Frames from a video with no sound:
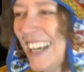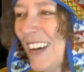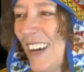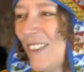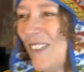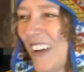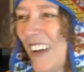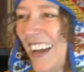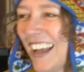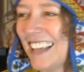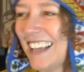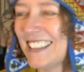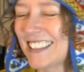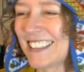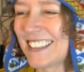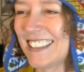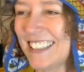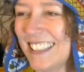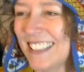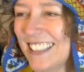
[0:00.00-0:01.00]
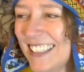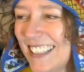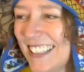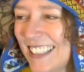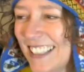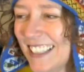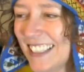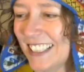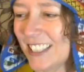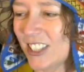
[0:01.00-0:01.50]
But
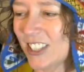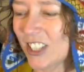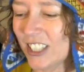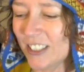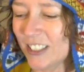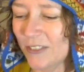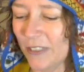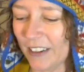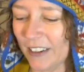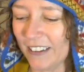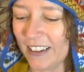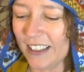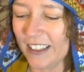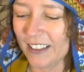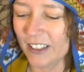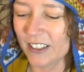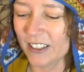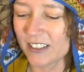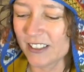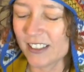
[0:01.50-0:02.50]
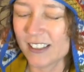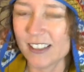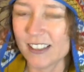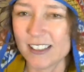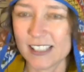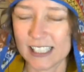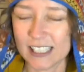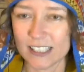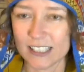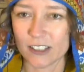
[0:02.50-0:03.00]
she's very
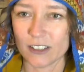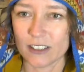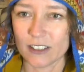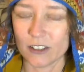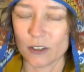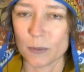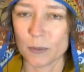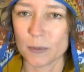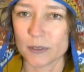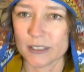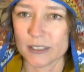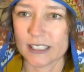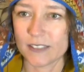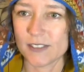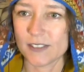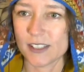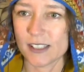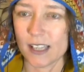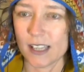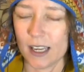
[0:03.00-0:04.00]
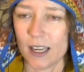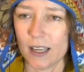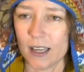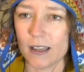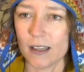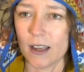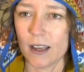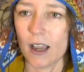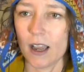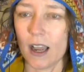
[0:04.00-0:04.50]
sincere in her beliefs.
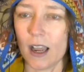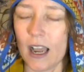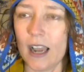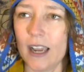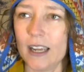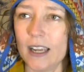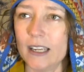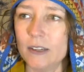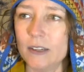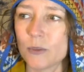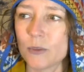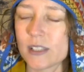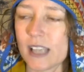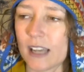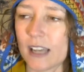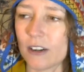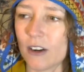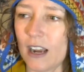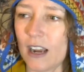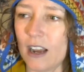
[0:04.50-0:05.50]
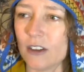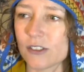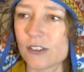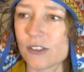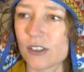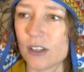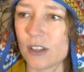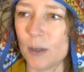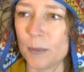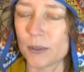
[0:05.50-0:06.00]
And I was at her house
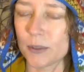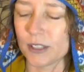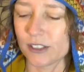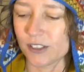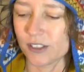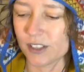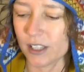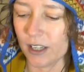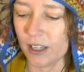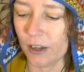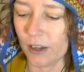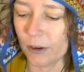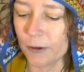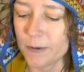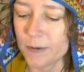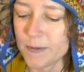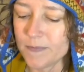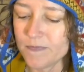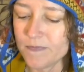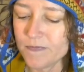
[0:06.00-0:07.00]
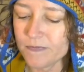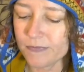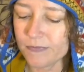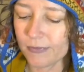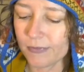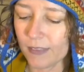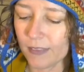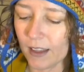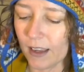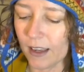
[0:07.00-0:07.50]
a couple years ago
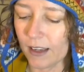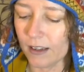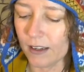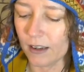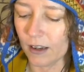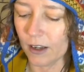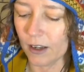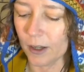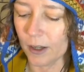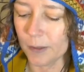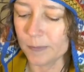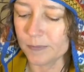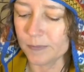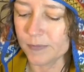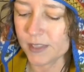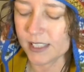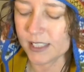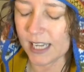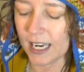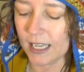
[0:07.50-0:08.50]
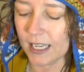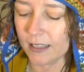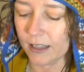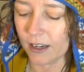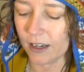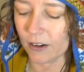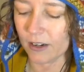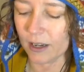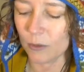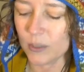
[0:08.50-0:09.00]
and staying
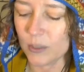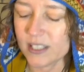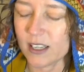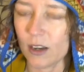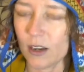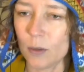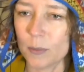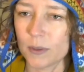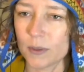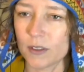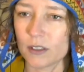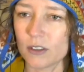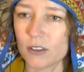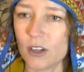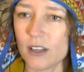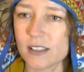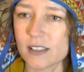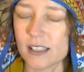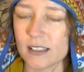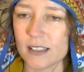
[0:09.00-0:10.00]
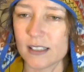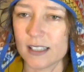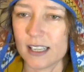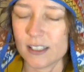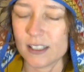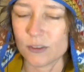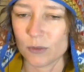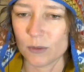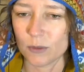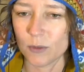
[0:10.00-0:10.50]
there, and I went to open the closet in the
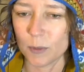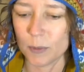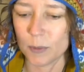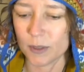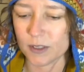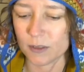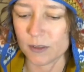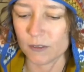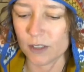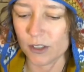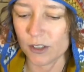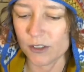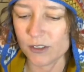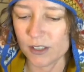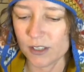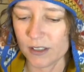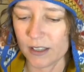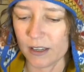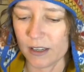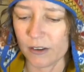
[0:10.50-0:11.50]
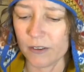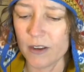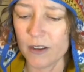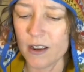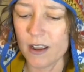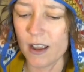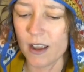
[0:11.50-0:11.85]
guest room to put some clothes in there.